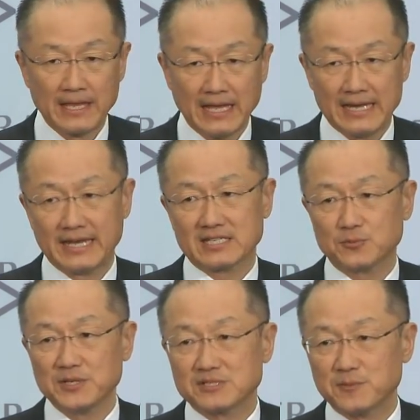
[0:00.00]
At next
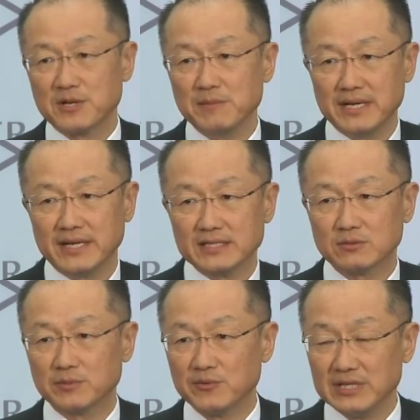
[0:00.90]
week's spring meetings,
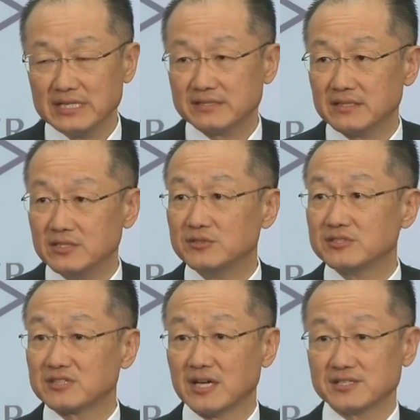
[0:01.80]
we'll be releasing a new
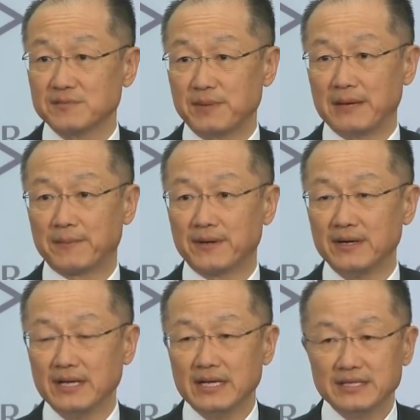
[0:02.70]
discussion paper
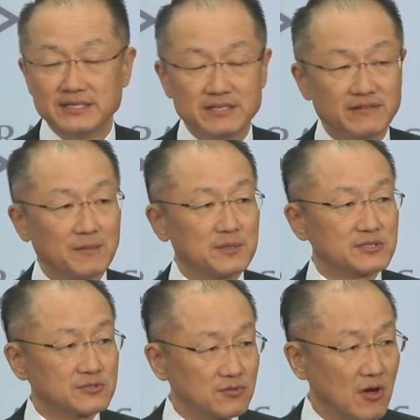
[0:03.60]
to develop a
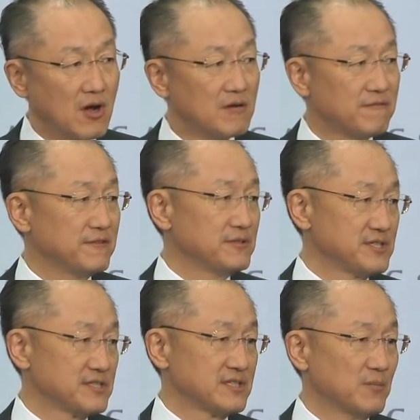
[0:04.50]
strong food
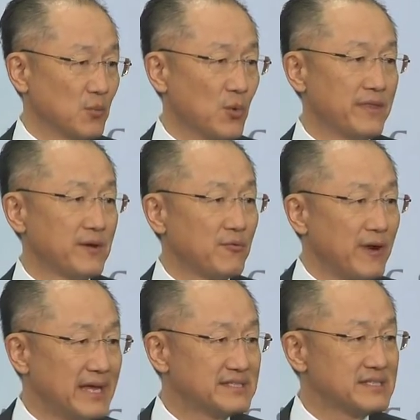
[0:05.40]
system, one that
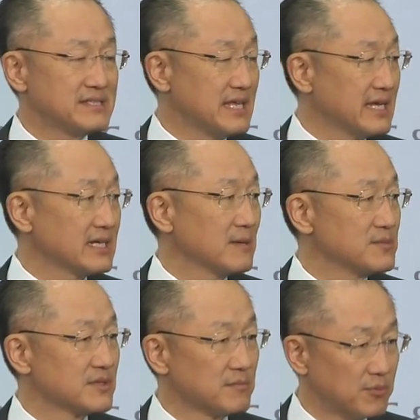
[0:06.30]
raises the
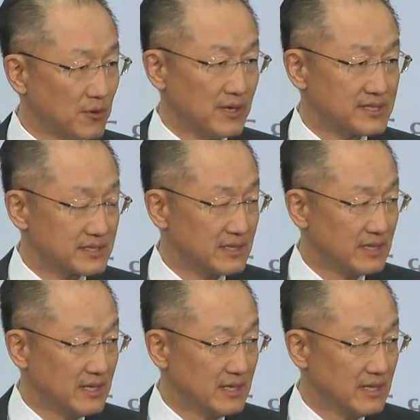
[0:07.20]
incomes of the poorest,